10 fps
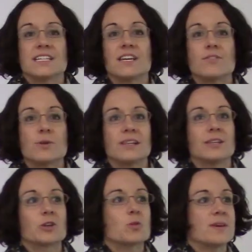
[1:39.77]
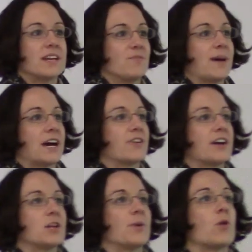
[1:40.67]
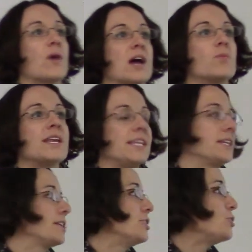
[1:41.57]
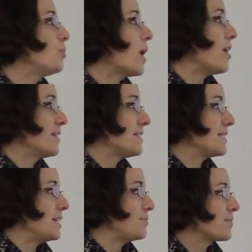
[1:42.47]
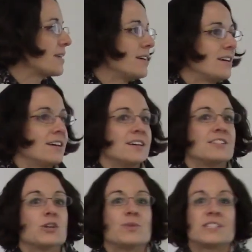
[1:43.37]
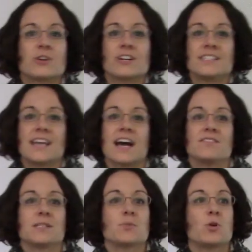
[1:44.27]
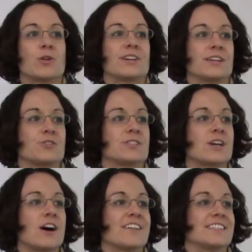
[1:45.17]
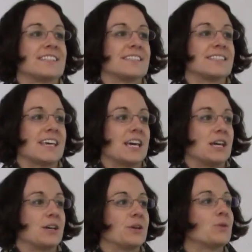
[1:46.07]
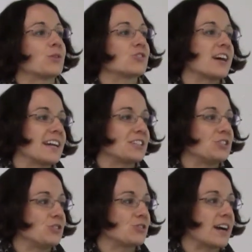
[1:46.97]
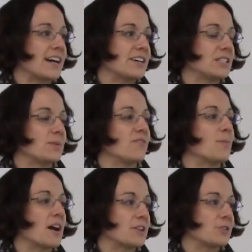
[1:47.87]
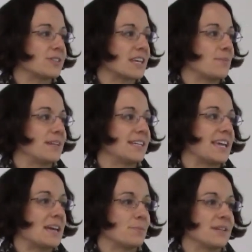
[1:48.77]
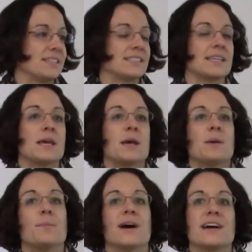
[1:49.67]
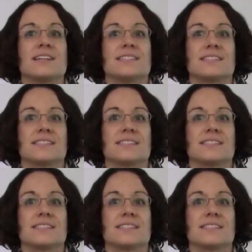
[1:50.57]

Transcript: to give you a little bit of background about why we needed a new policy. So we started to have some coordinators call us and say, we're trying to do trials, we have monitors coming to campus, but